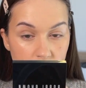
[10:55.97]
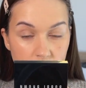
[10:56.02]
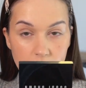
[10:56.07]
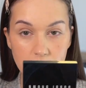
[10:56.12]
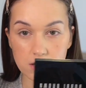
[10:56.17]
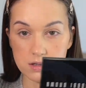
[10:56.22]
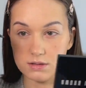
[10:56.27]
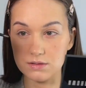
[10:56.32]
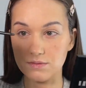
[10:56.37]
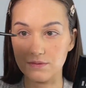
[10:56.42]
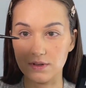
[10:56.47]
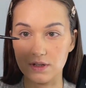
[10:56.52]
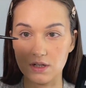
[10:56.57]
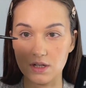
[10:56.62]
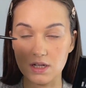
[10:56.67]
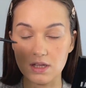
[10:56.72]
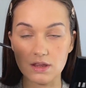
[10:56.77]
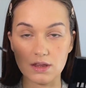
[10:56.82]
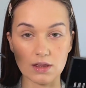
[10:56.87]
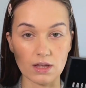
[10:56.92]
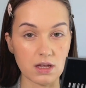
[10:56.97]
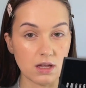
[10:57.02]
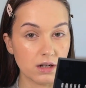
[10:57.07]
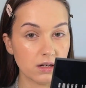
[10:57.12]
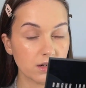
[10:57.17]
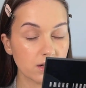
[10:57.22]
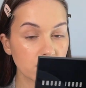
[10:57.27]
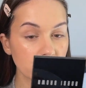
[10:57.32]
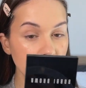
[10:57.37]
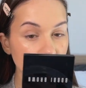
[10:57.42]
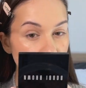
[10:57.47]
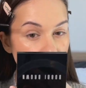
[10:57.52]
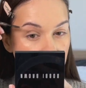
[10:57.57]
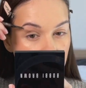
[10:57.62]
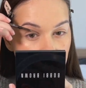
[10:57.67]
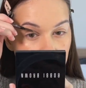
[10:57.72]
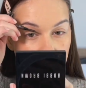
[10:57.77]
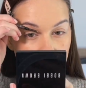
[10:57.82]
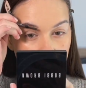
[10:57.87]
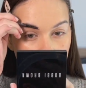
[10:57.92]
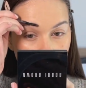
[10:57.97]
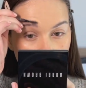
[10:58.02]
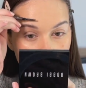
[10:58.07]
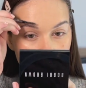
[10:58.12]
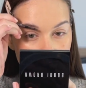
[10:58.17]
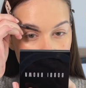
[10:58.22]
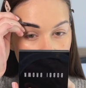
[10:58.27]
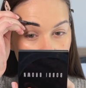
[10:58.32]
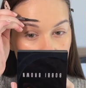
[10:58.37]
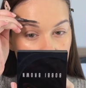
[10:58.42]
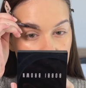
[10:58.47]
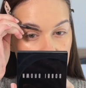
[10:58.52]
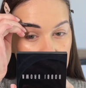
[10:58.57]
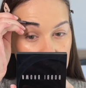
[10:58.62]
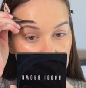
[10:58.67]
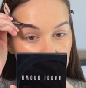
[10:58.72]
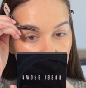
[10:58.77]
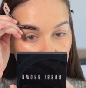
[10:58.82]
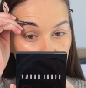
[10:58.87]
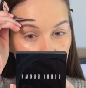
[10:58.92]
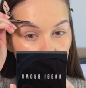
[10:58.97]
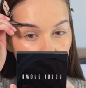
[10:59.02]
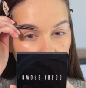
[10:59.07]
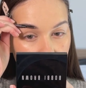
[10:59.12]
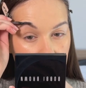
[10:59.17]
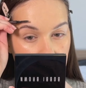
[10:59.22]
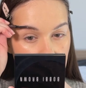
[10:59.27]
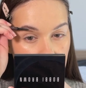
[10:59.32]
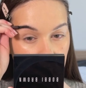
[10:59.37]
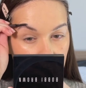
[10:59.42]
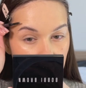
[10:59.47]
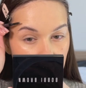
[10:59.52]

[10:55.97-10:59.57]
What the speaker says: It is very thin. It has nice spoolie.